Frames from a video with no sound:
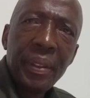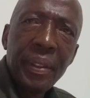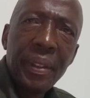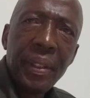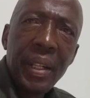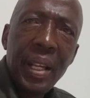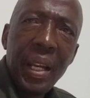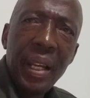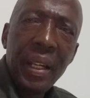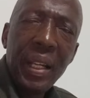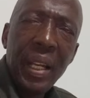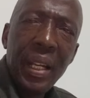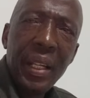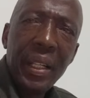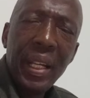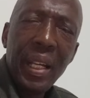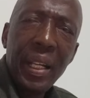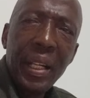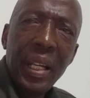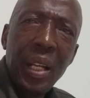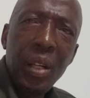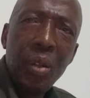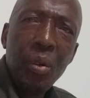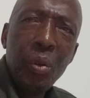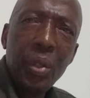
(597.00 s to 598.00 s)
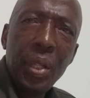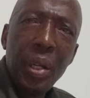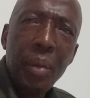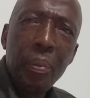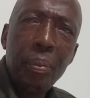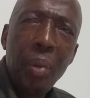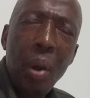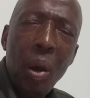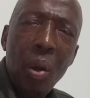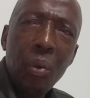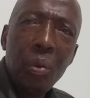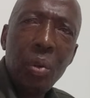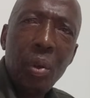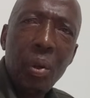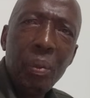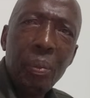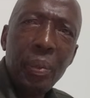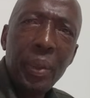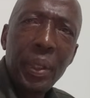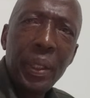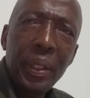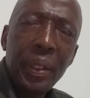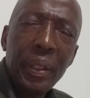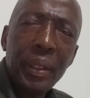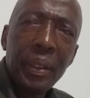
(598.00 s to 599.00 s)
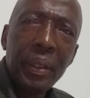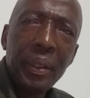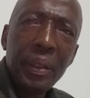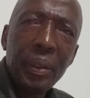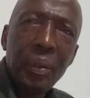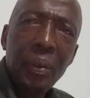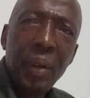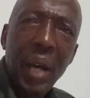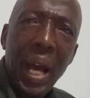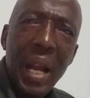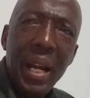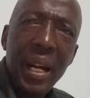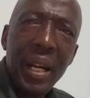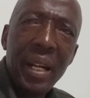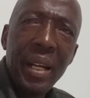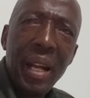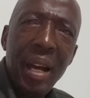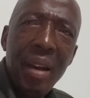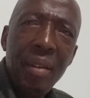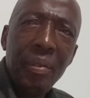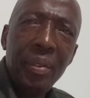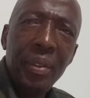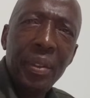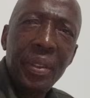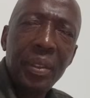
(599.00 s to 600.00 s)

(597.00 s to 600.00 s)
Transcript: get to the bottom and unravel.